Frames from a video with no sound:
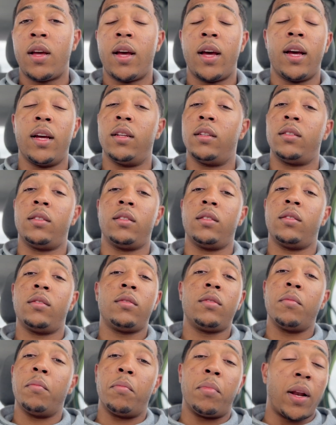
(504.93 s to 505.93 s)
as a
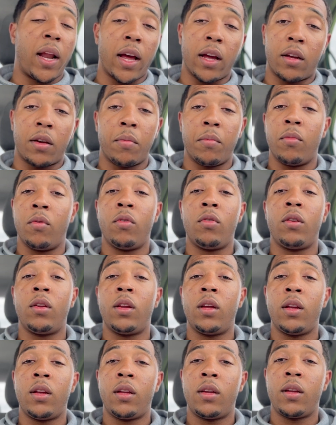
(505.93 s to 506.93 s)
black
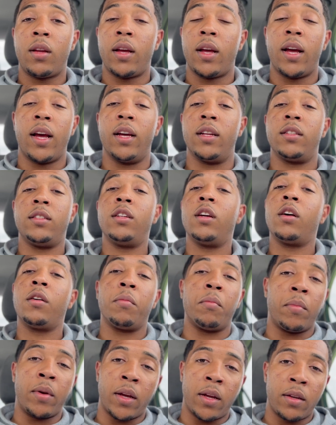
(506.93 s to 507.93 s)
community, as young
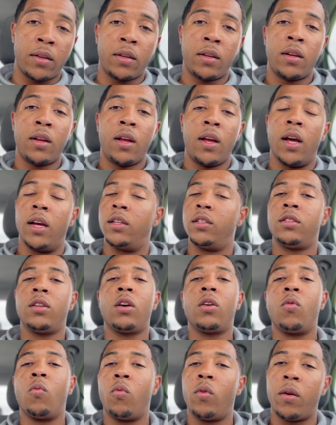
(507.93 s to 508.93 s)
men, as
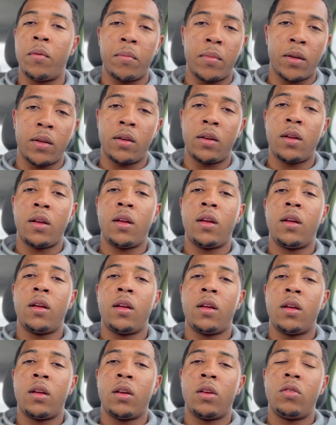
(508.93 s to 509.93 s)
young women,
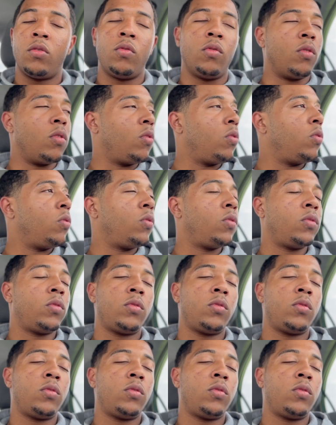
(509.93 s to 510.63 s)
you know,